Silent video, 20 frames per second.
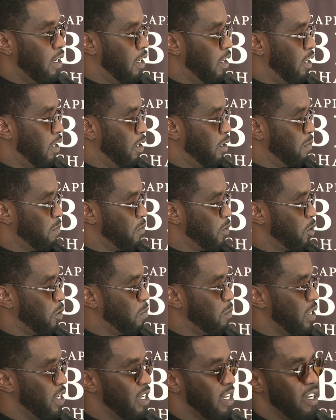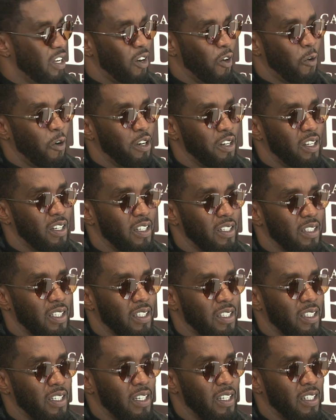um, to be on the
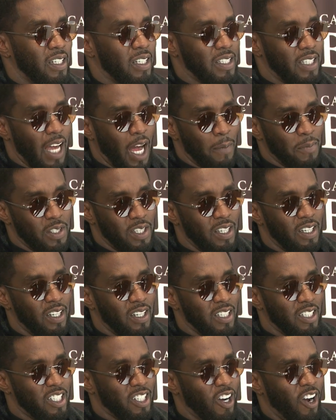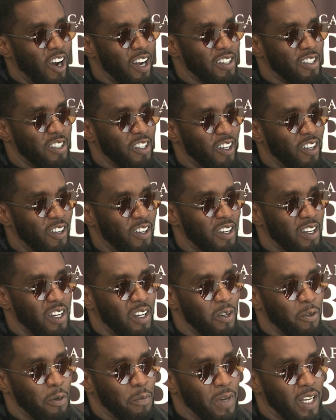in the top 10 of the chart. So
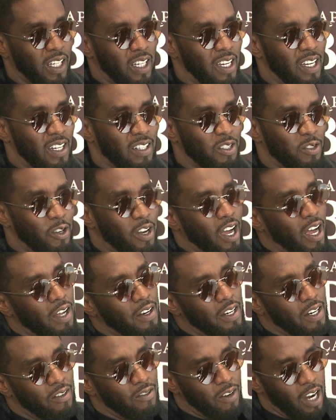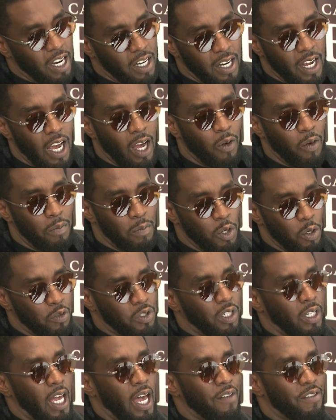we're making history out right now in
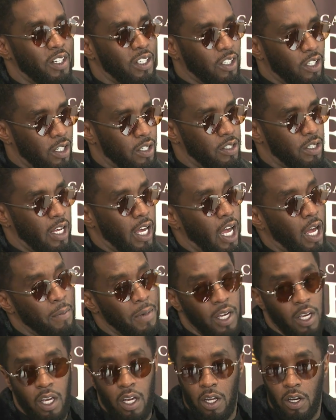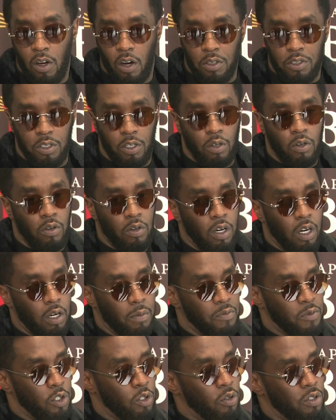music, having a good time, and also
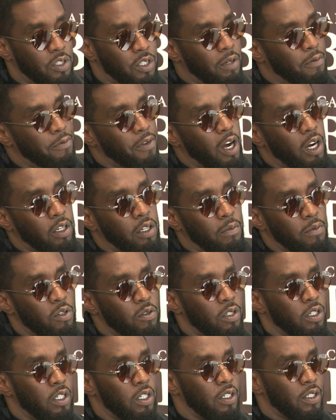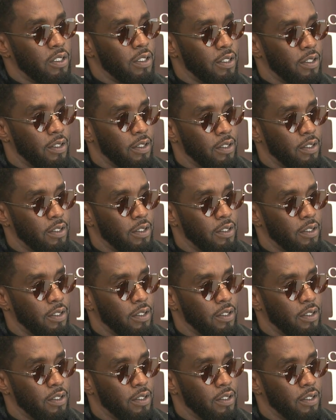um, doing some for our communities.